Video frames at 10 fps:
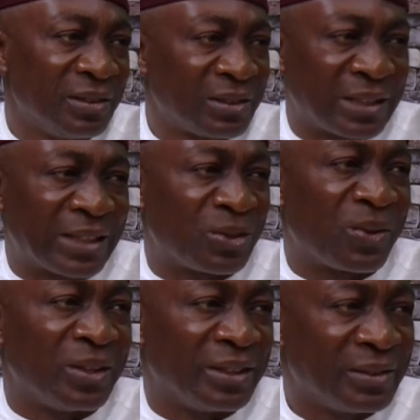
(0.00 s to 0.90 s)
start
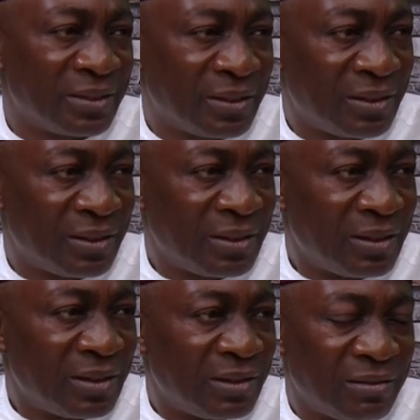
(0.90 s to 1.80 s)
running.
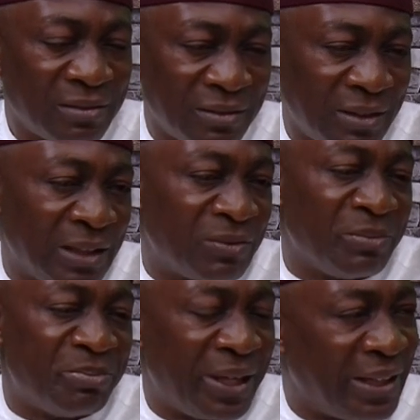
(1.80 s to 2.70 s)
It will
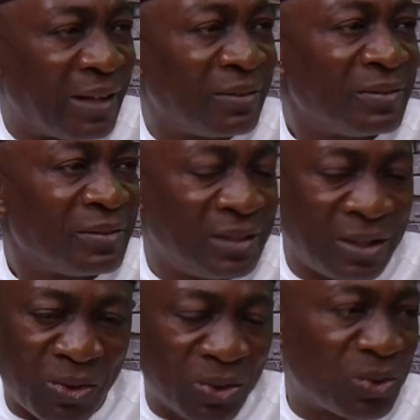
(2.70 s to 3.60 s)
bring down
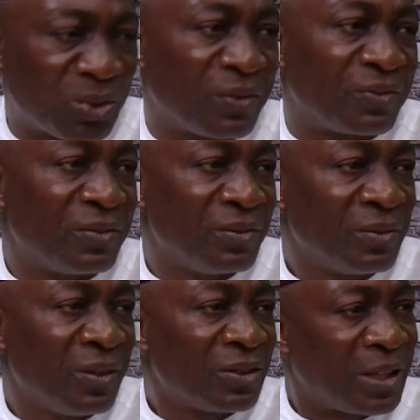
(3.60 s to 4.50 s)
the cost of
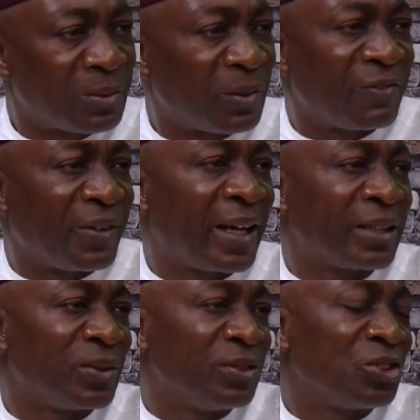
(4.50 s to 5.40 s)
transport
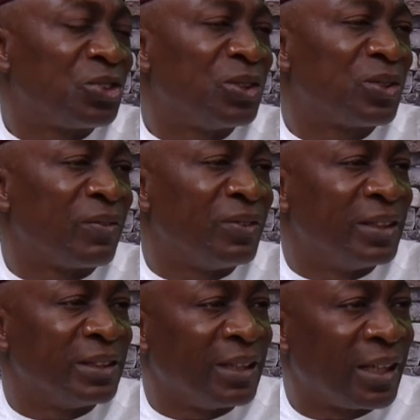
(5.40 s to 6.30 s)
fares on the streets of
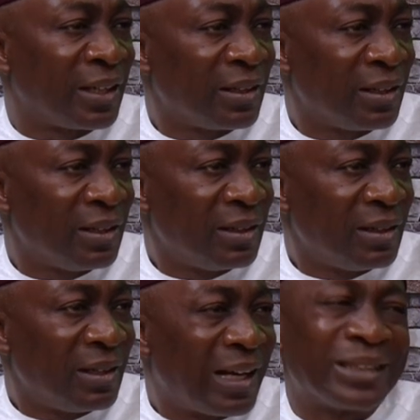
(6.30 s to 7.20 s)
Nigeria
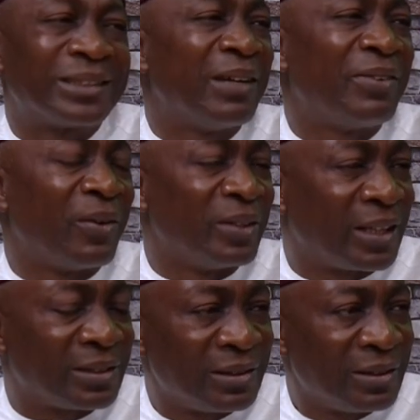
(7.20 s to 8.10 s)
and several
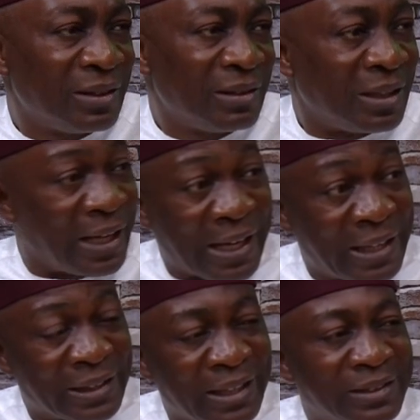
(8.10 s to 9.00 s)
others. Like I
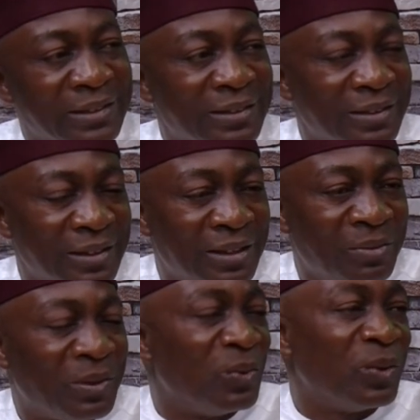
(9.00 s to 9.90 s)
said,
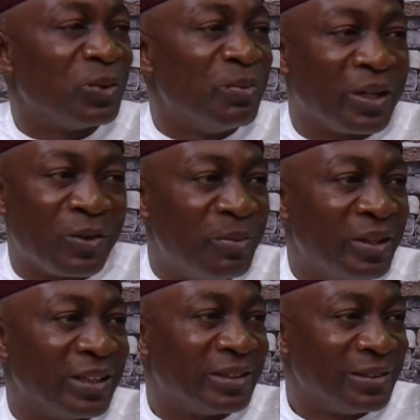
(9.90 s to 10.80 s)
when you want to make
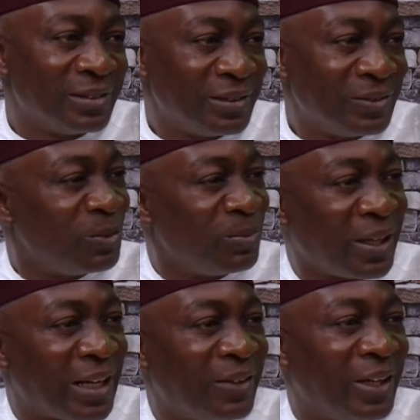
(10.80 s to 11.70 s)
omelette, you
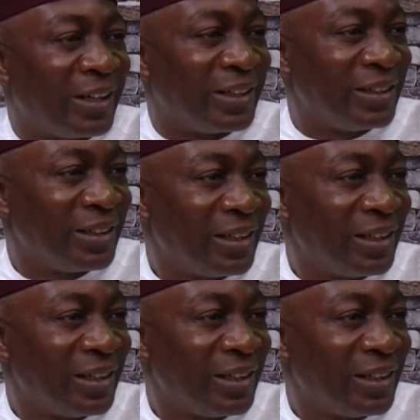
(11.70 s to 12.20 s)
break an egg